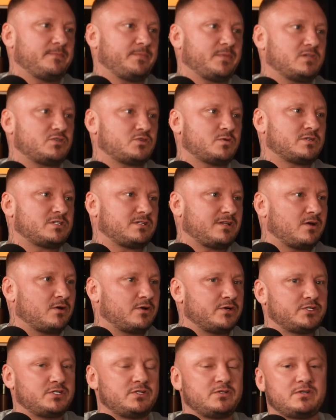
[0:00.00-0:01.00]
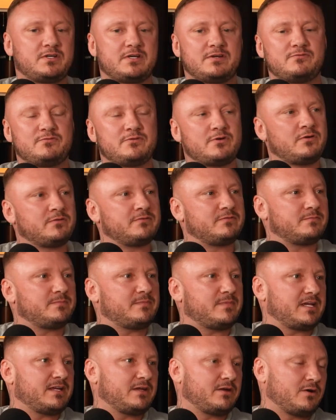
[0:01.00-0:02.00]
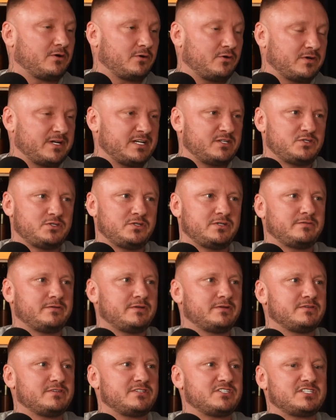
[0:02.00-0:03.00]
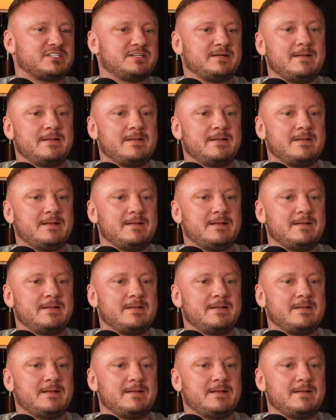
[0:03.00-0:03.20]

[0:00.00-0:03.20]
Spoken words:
So as long as you can run, you've got good endurance,